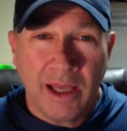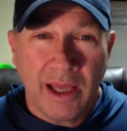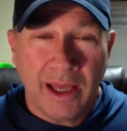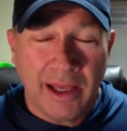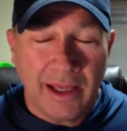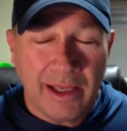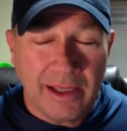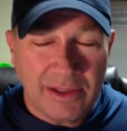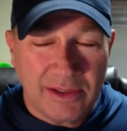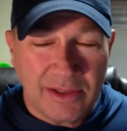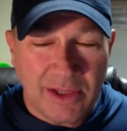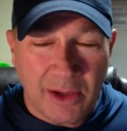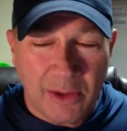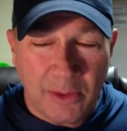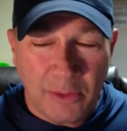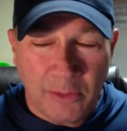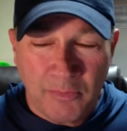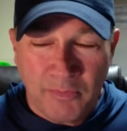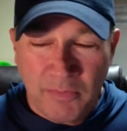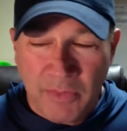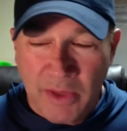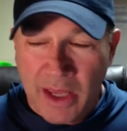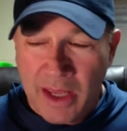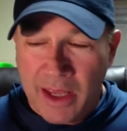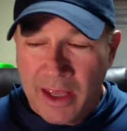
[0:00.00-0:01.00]
Uh,
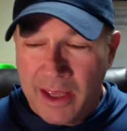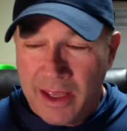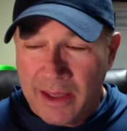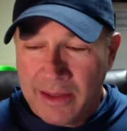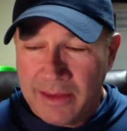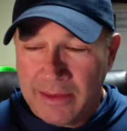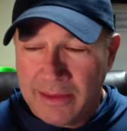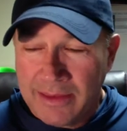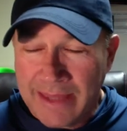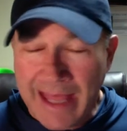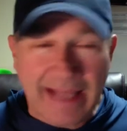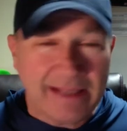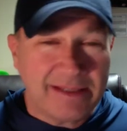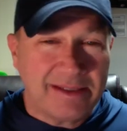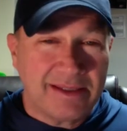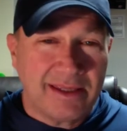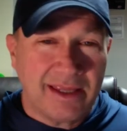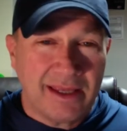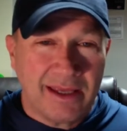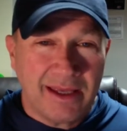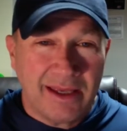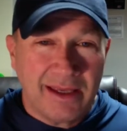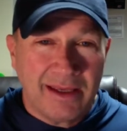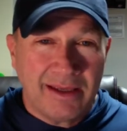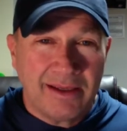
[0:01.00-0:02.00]
so that's
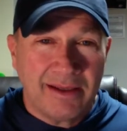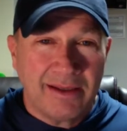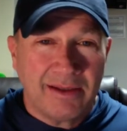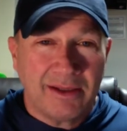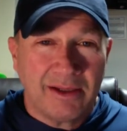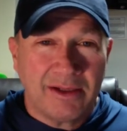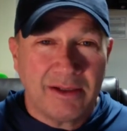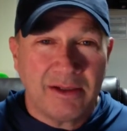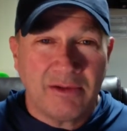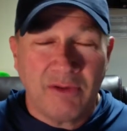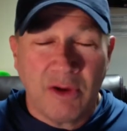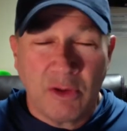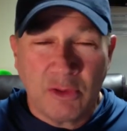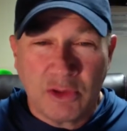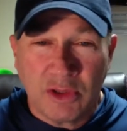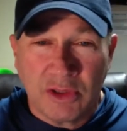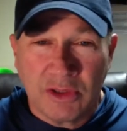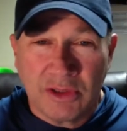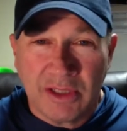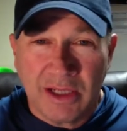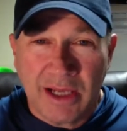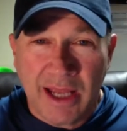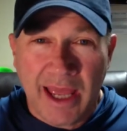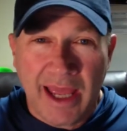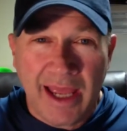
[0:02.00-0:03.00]
the, the devotion
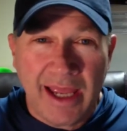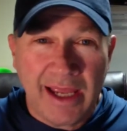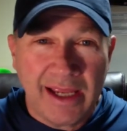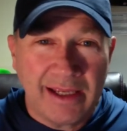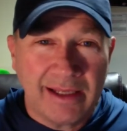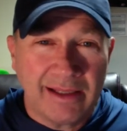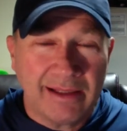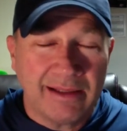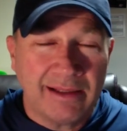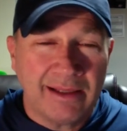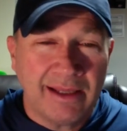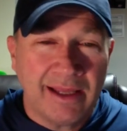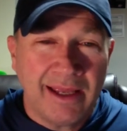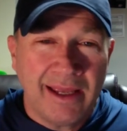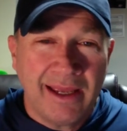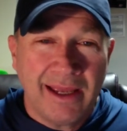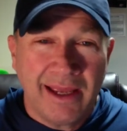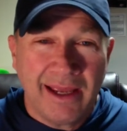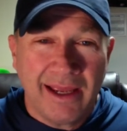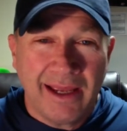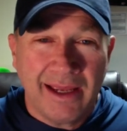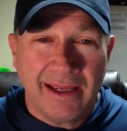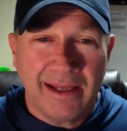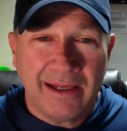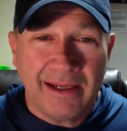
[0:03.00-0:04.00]
today. And,
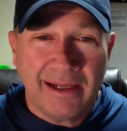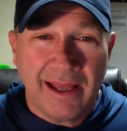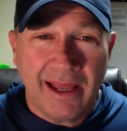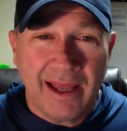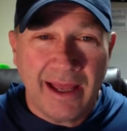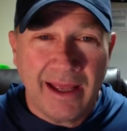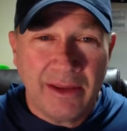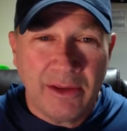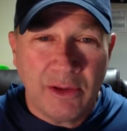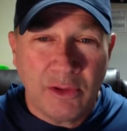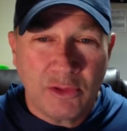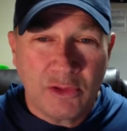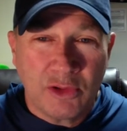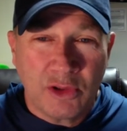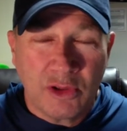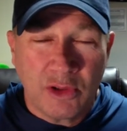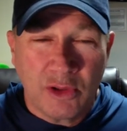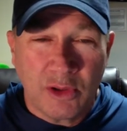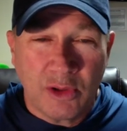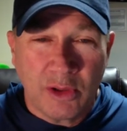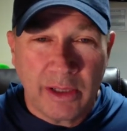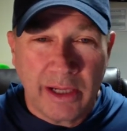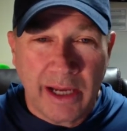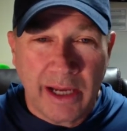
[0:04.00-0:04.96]
and uh, those are your